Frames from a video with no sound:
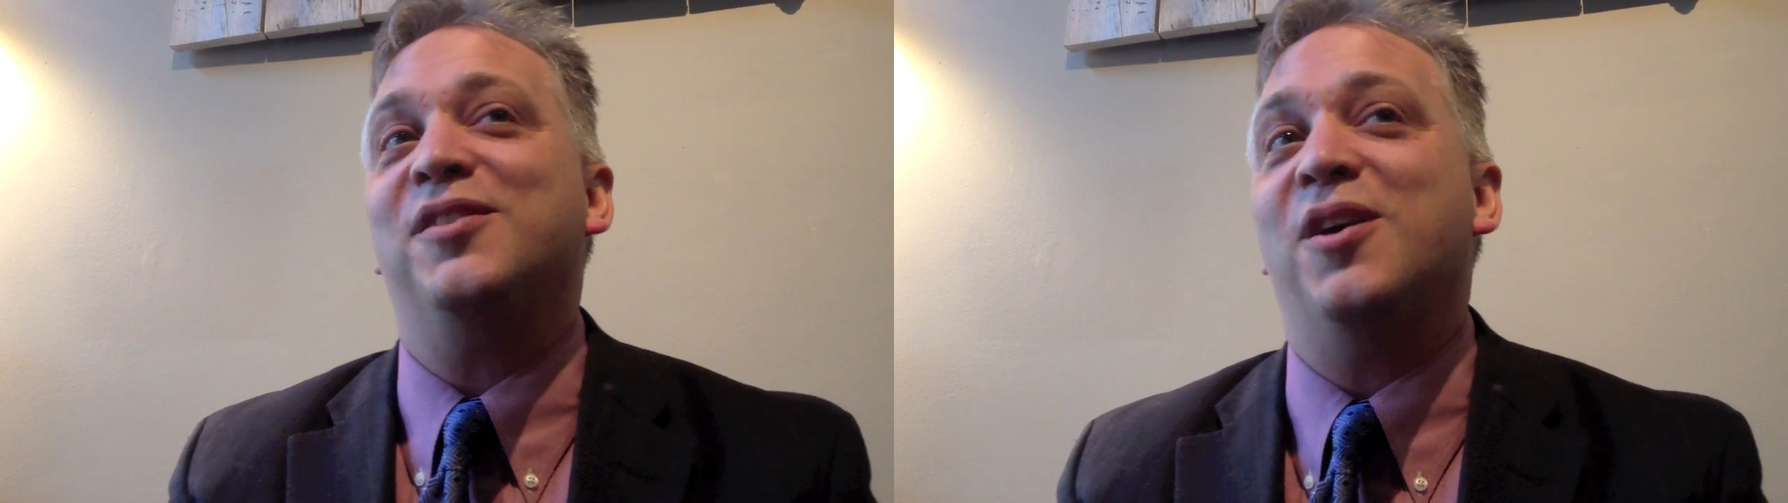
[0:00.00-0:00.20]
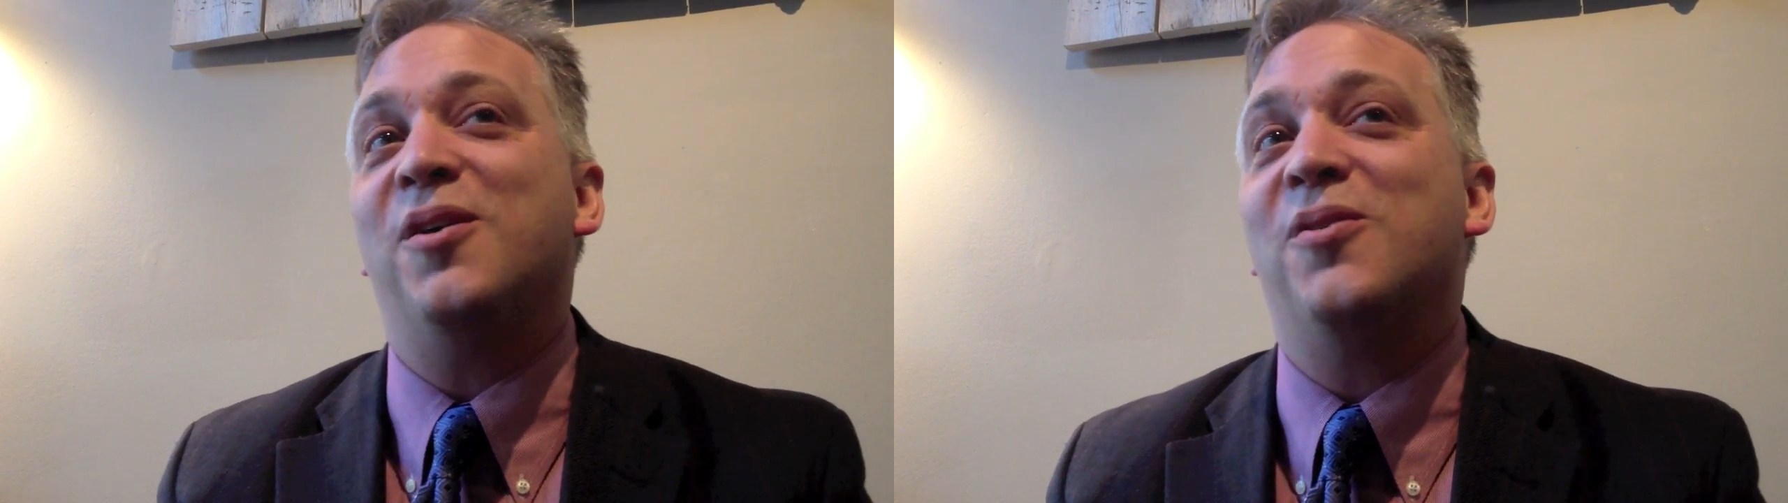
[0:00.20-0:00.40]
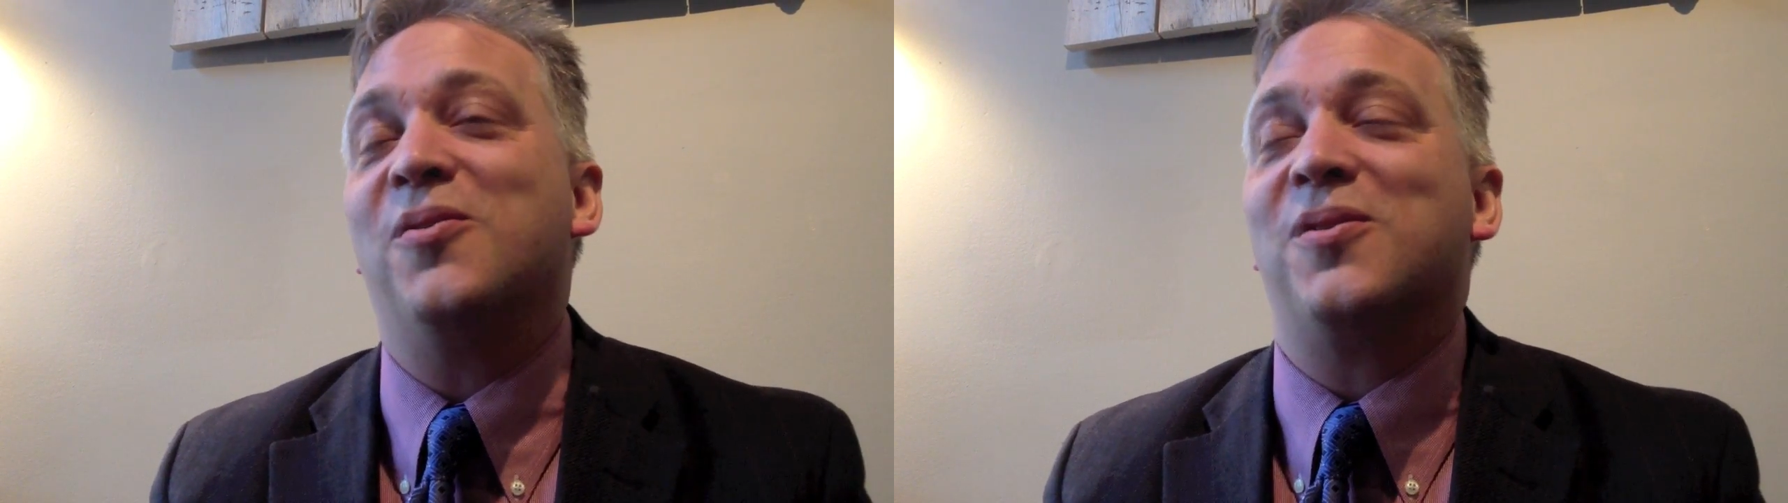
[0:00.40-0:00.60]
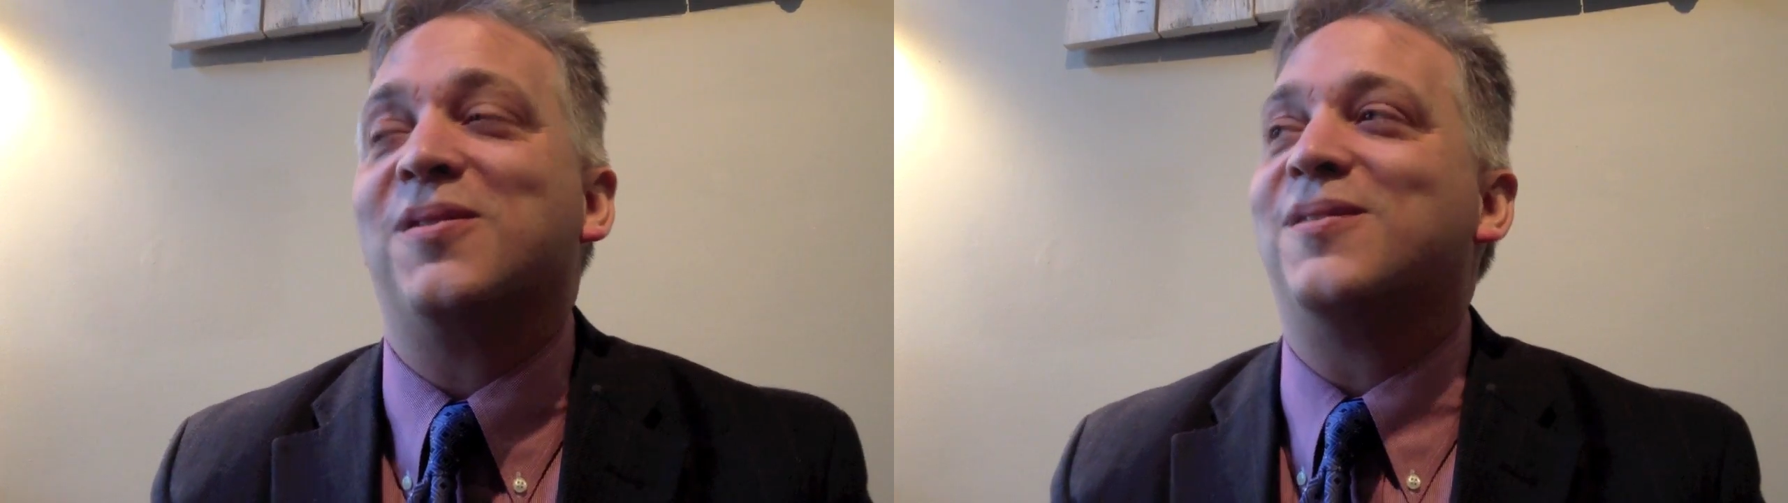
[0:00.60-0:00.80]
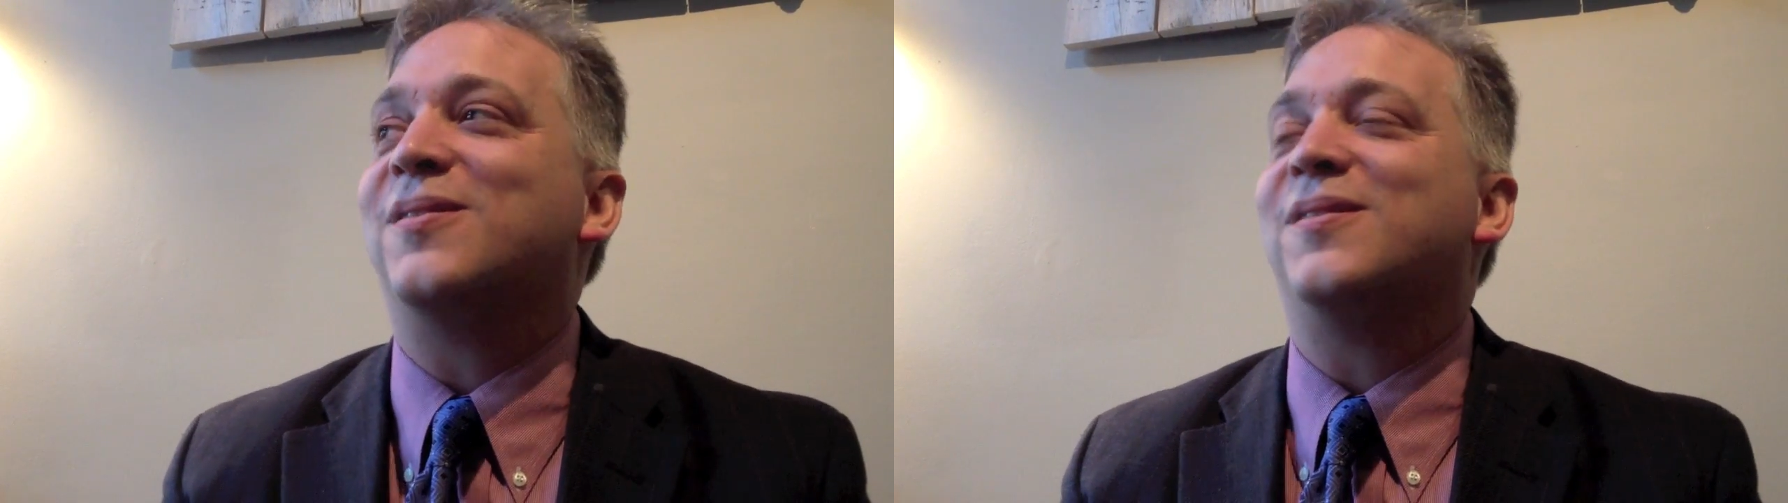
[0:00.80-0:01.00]
doe
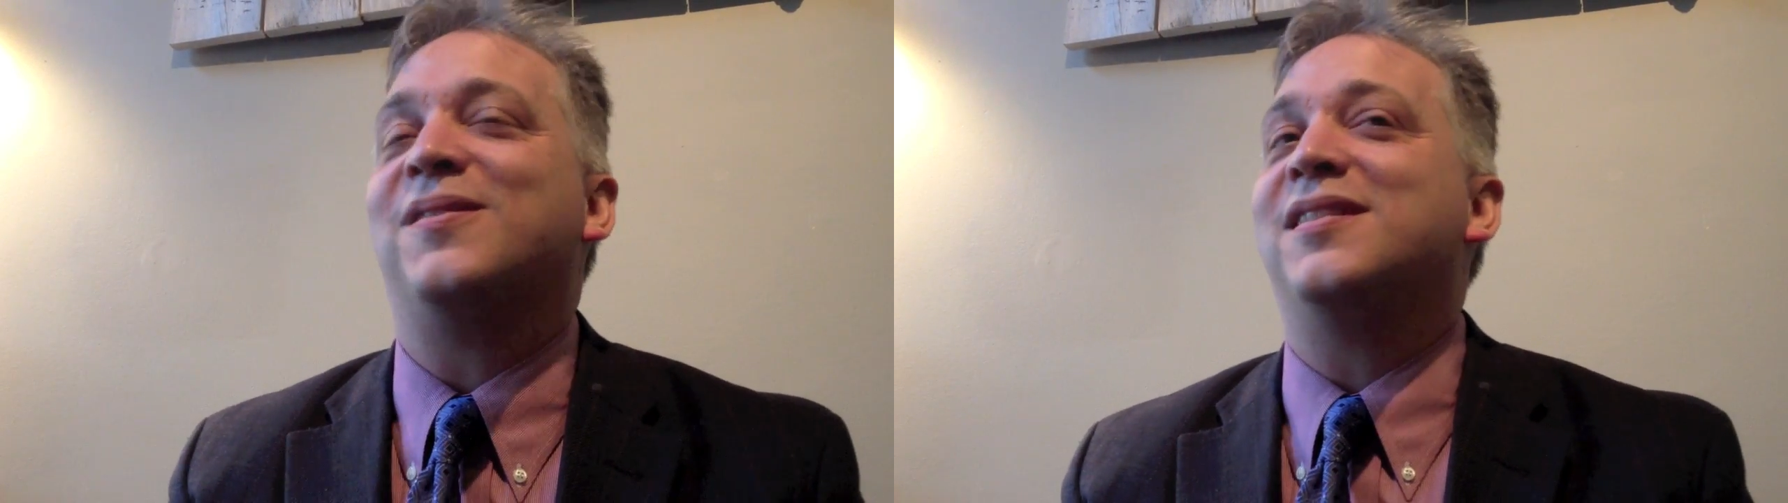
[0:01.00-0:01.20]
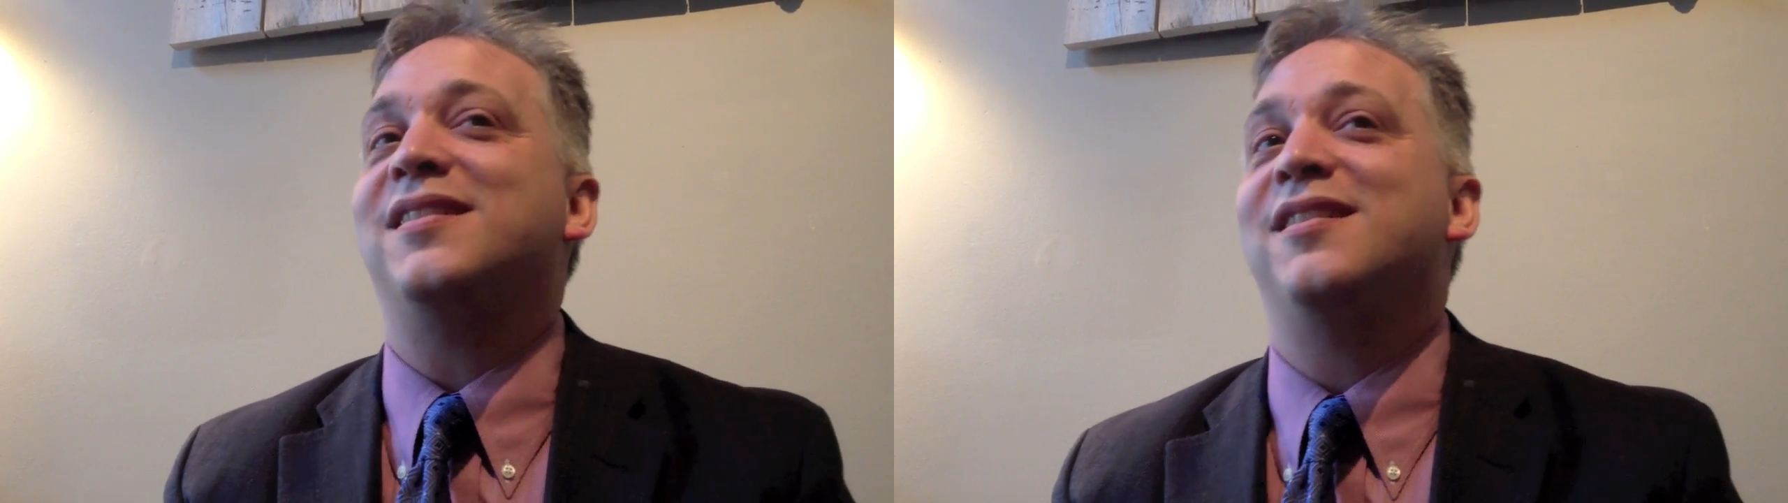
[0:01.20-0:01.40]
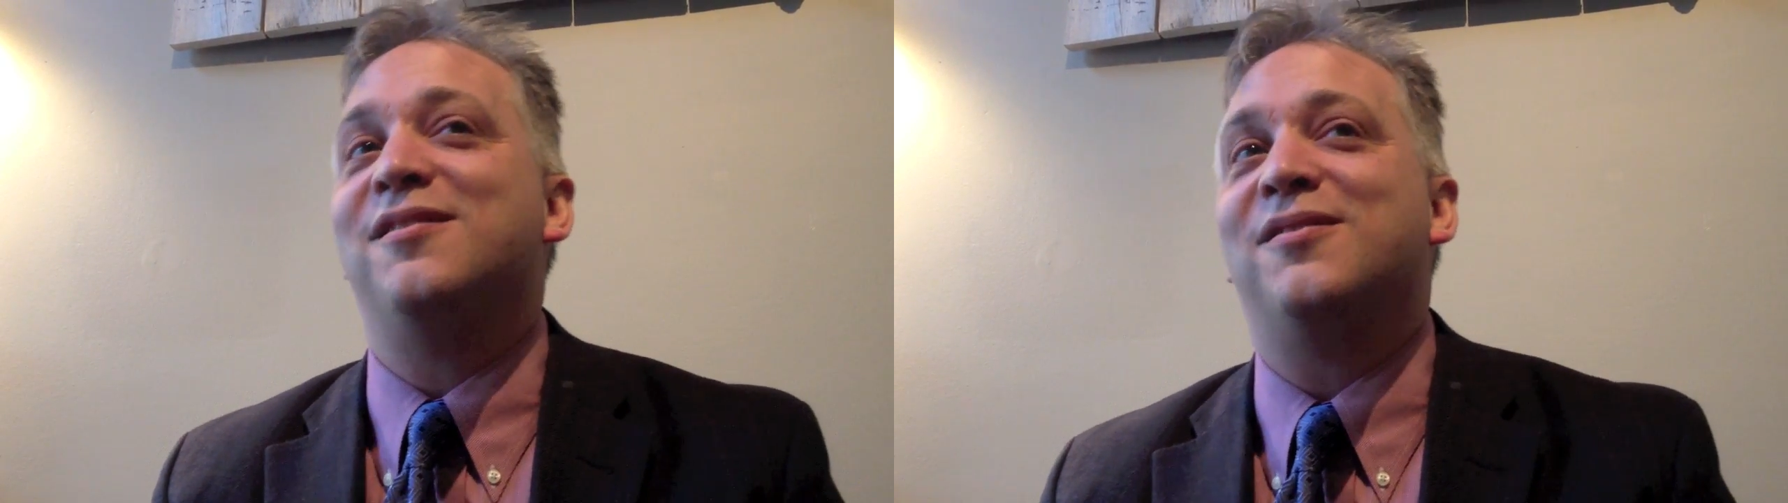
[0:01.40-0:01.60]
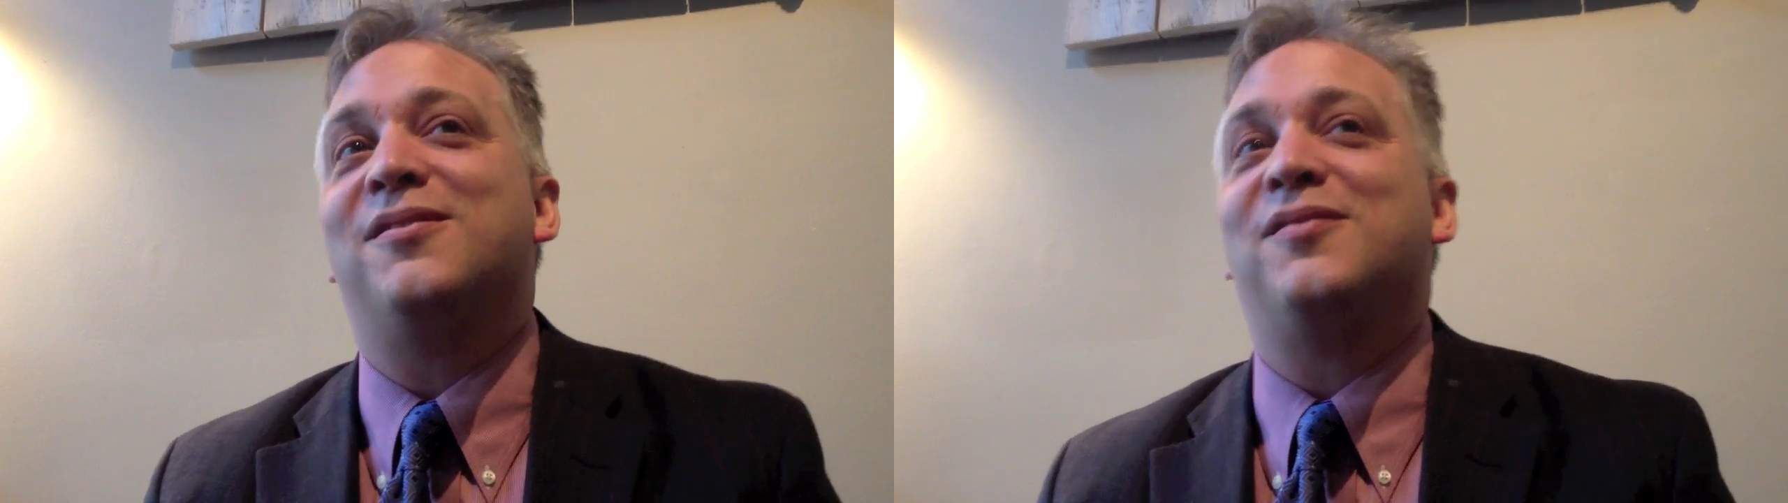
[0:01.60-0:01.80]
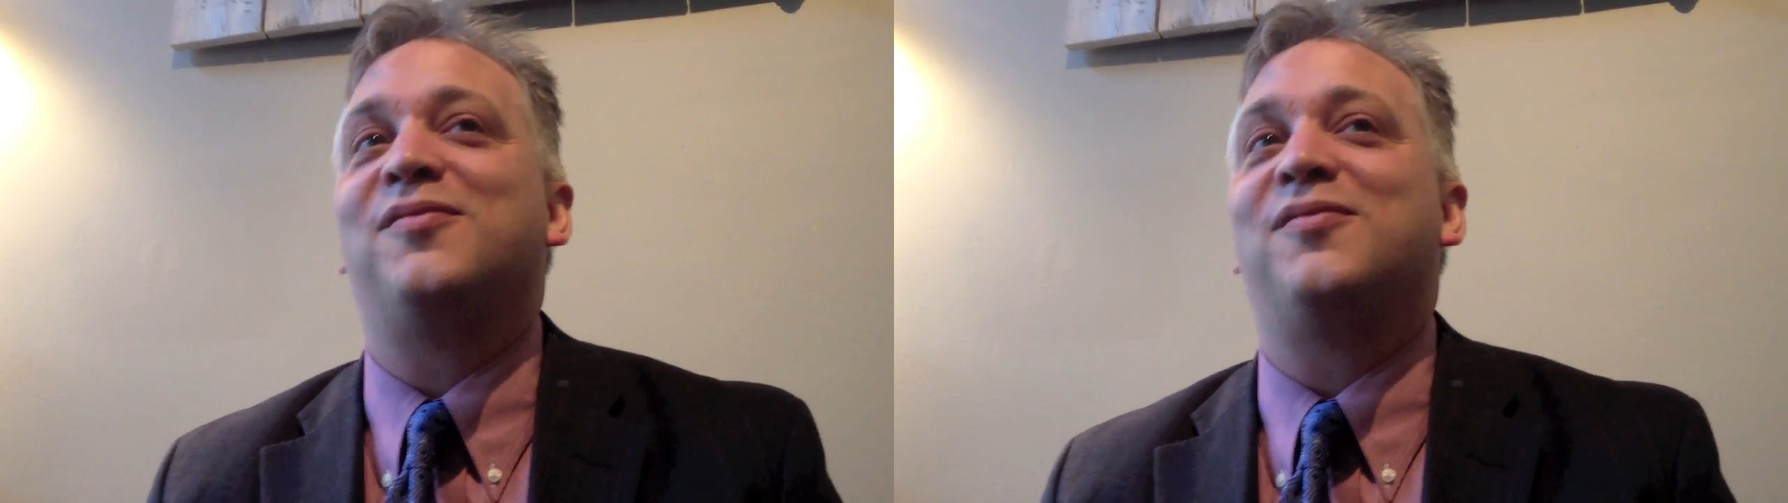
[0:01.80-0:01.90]
or a deer,